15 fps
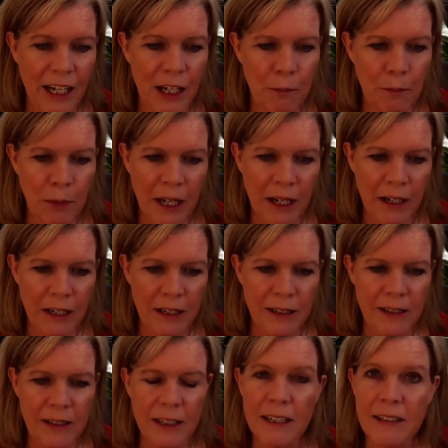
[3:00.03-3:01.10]
and
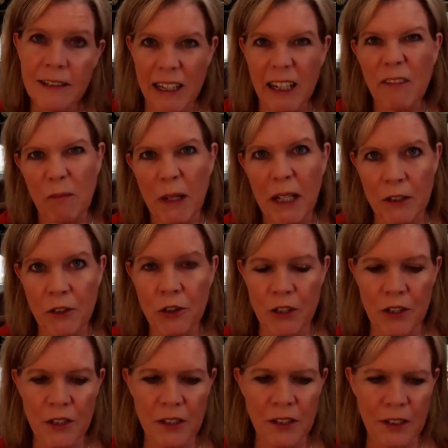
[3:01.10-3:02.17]
dependence, enslavement into
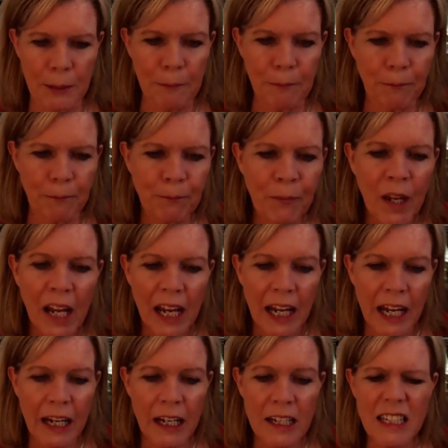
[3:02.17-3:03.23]
the system.
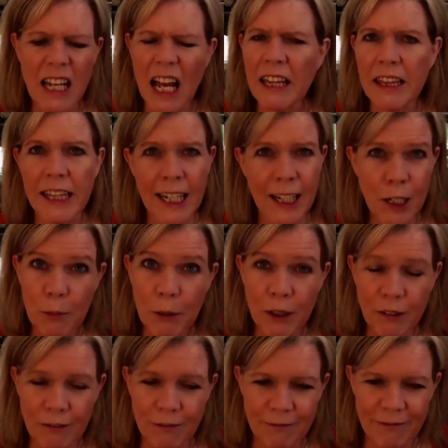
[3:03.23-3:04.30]
It is
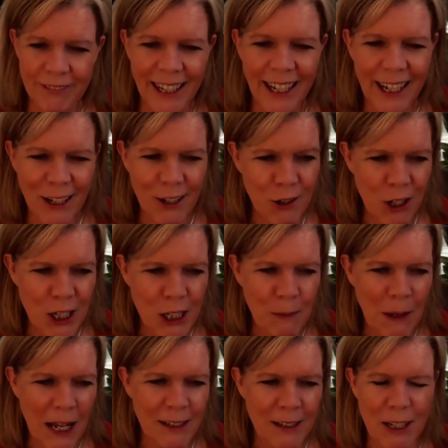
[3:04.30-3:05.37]
unthinkable and a
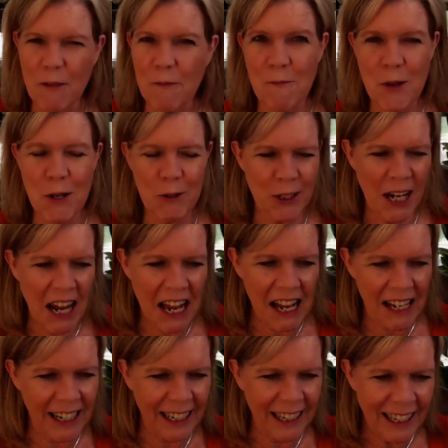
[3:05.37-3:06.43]
trespass of the Most
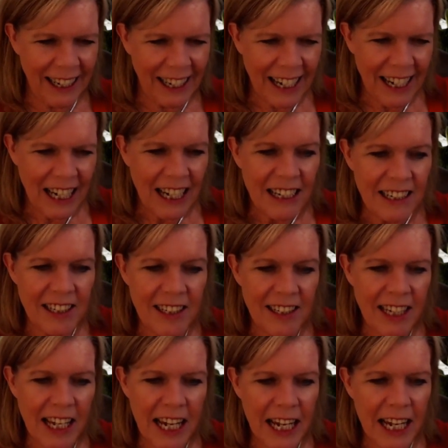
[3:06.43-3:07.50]
High to
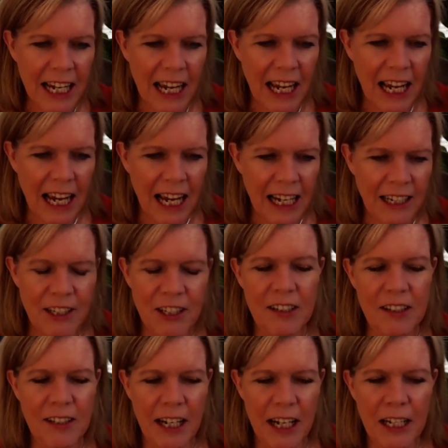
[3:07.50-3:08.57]

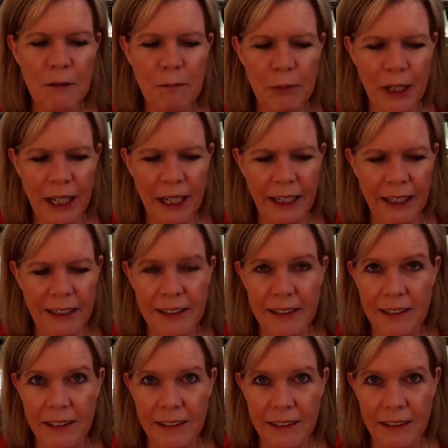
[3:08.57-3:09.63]
stay
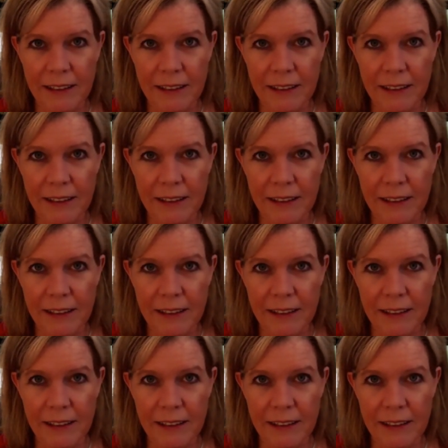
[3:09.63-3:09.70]
compliant